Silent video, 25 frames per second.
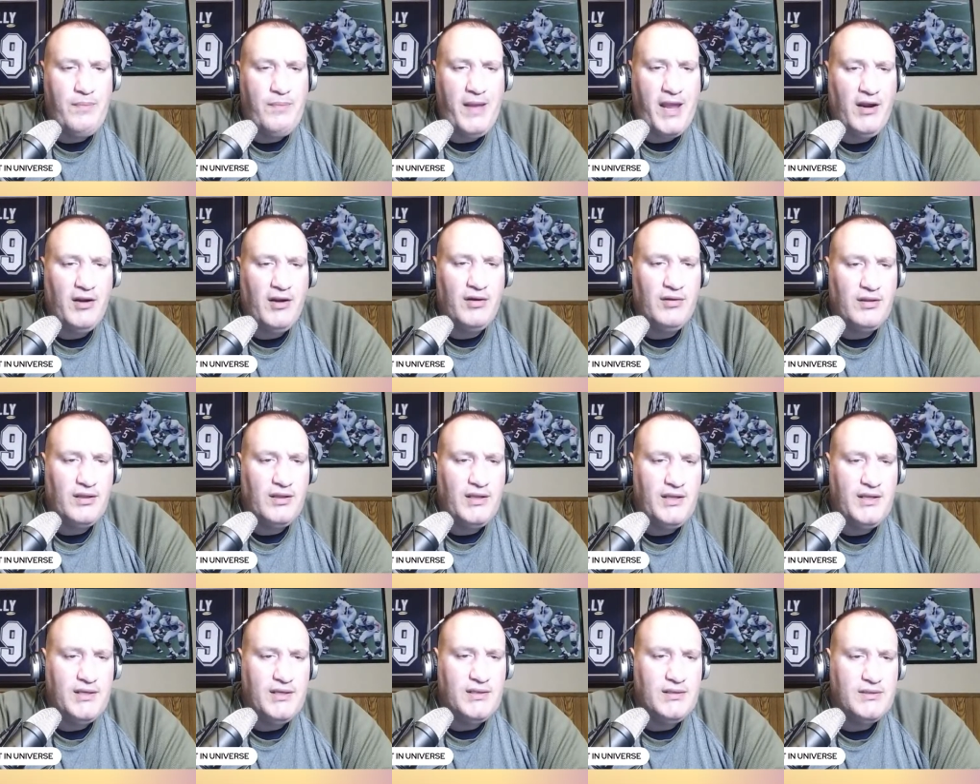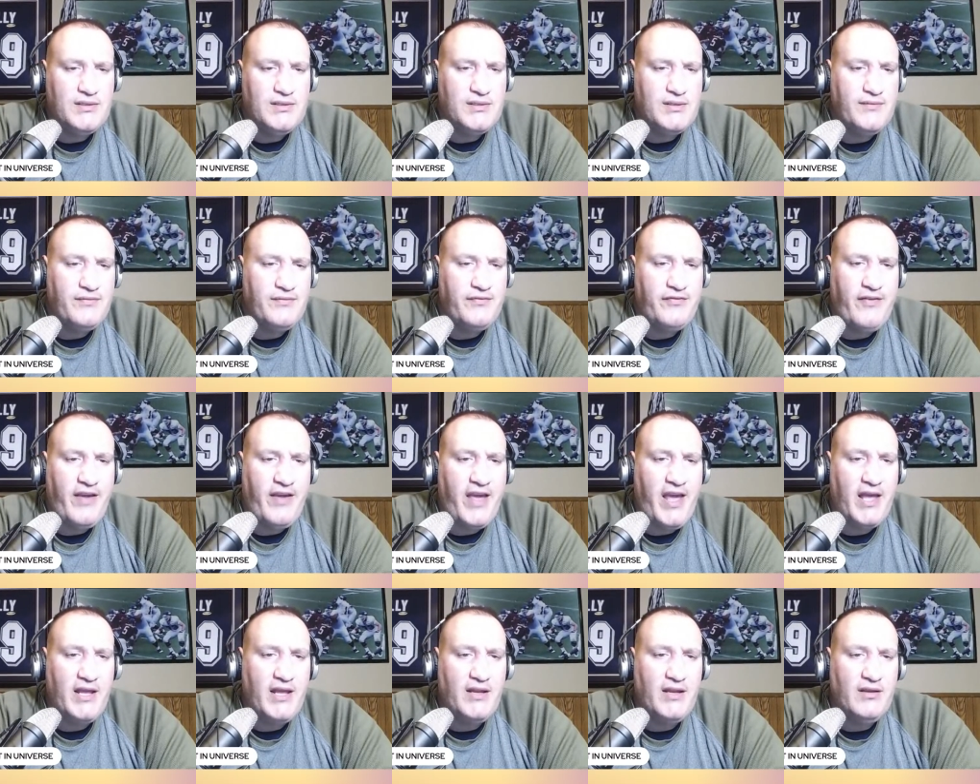apparently is a
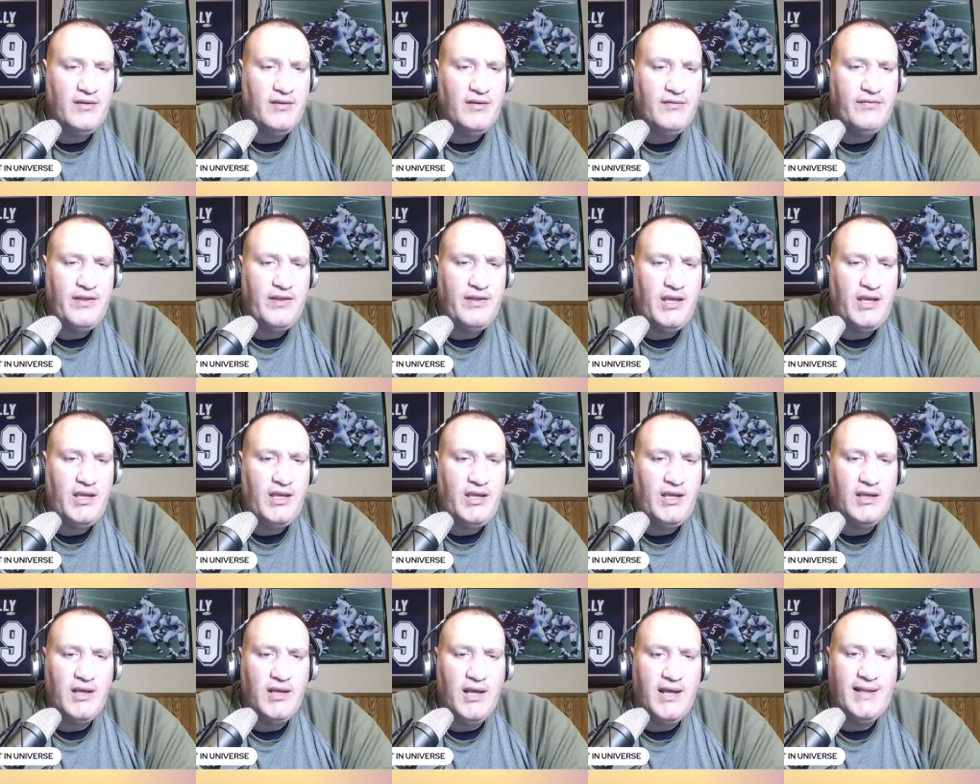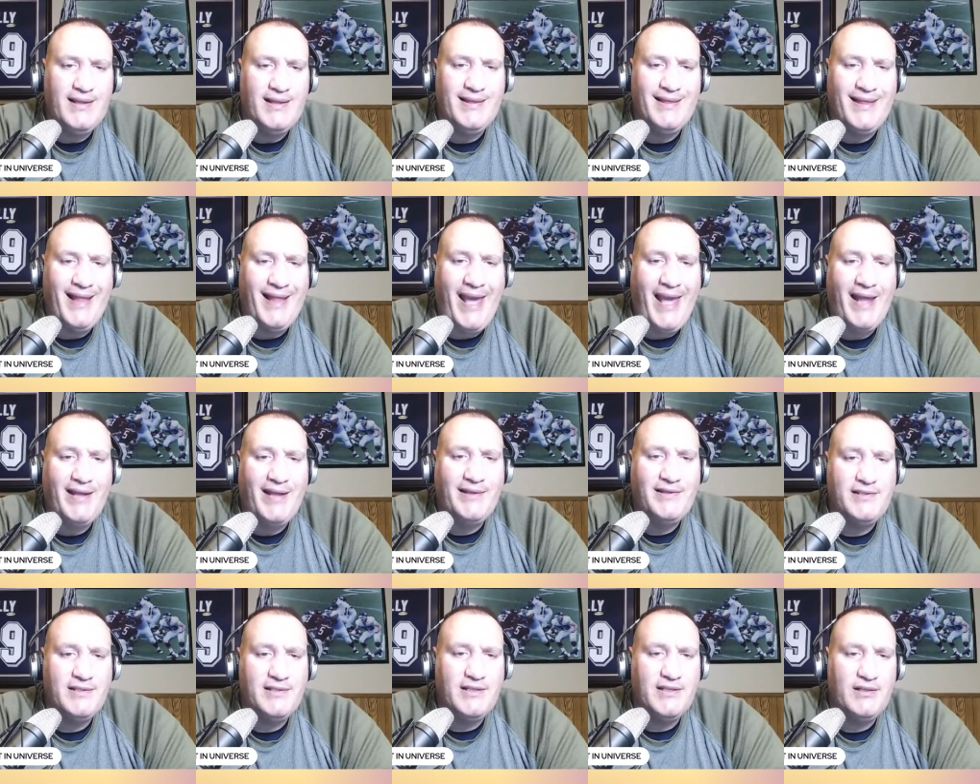fan of the
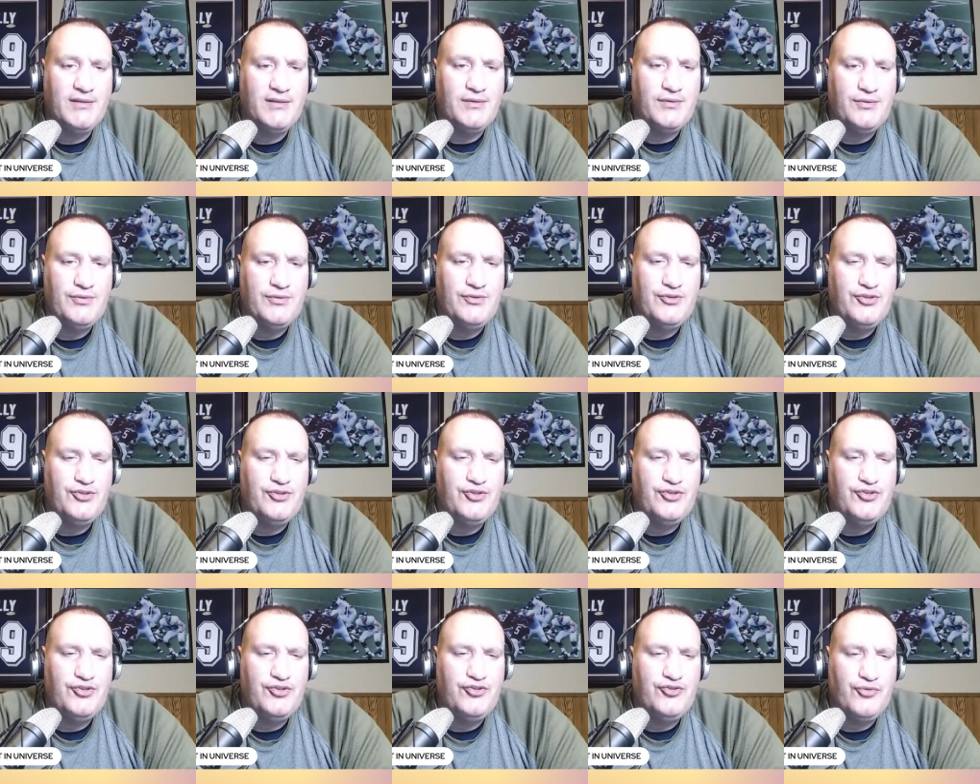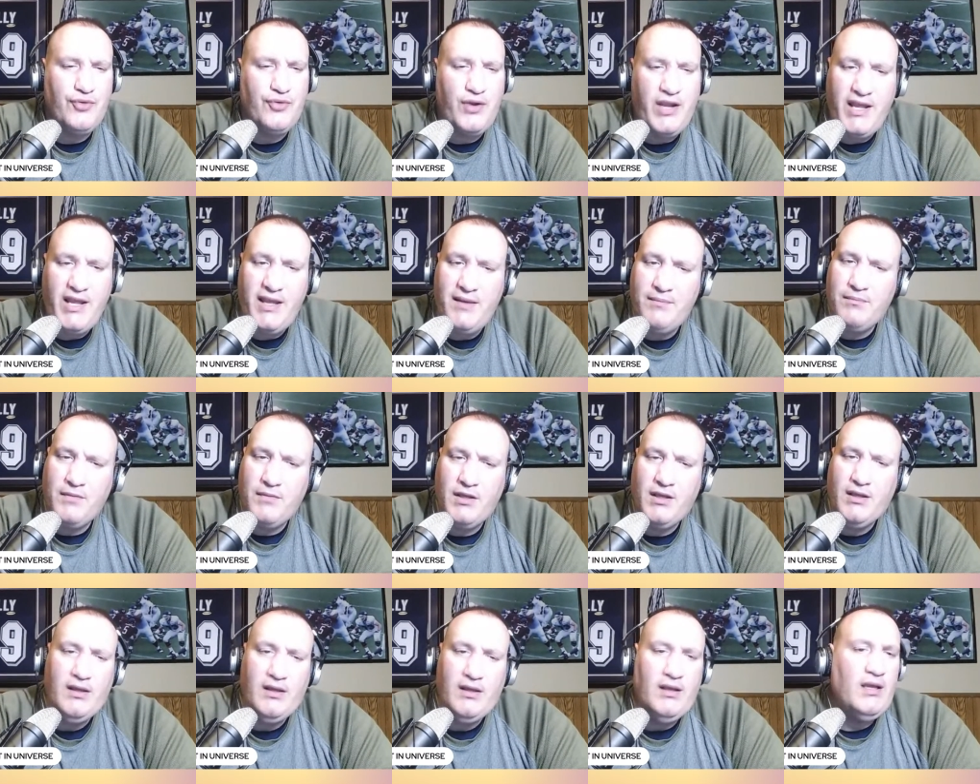Atlanta
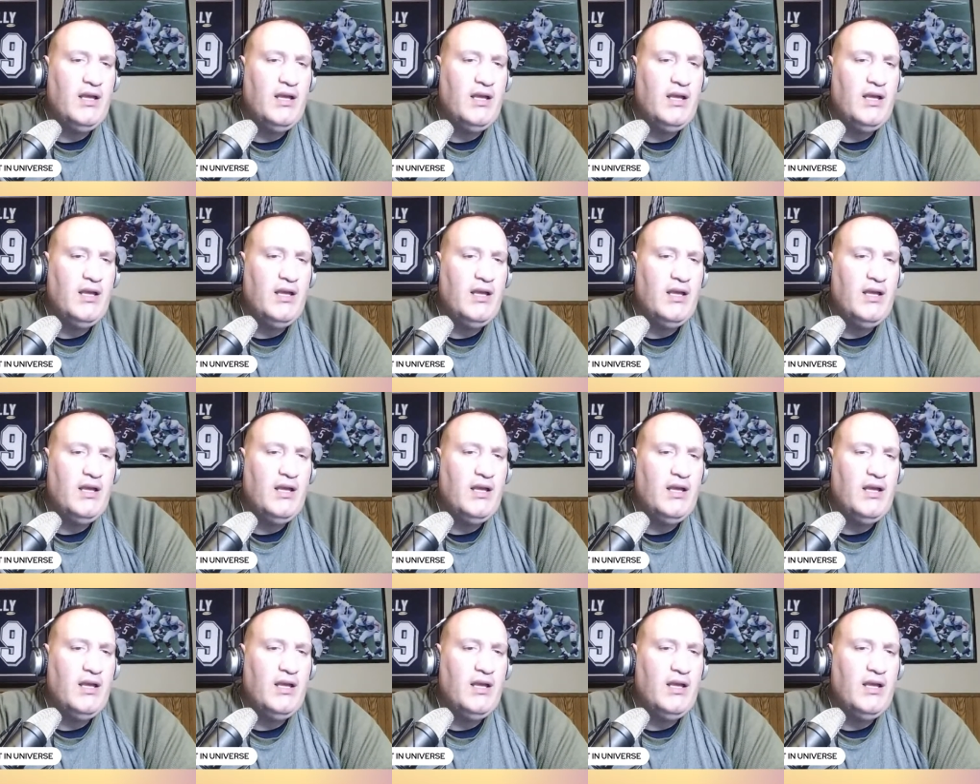Dream.